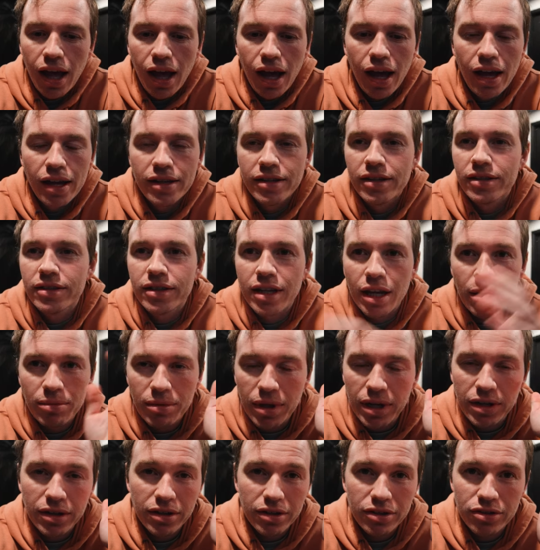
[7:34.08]
I just came
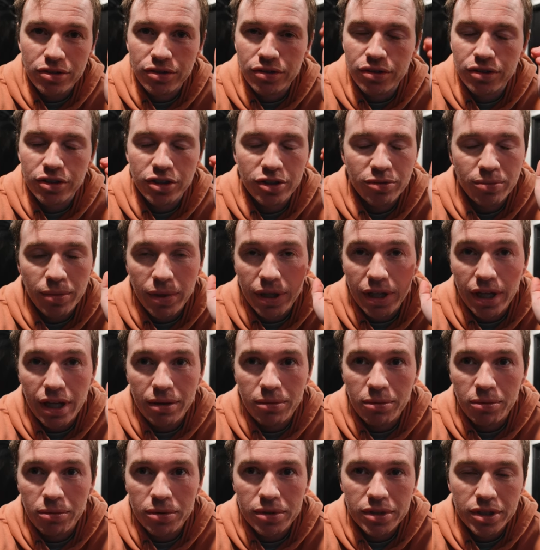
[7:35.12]
down here to shoot this because my
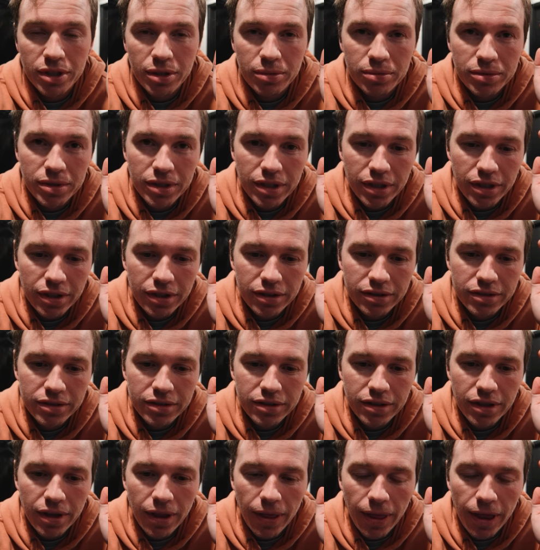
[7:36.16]
camera wasn't
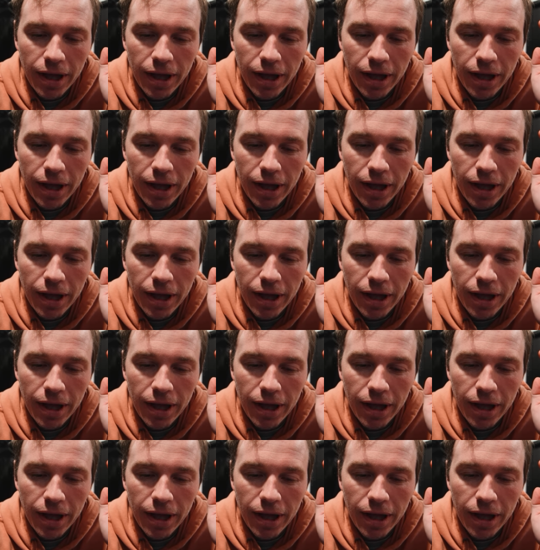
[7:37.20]
upstairs.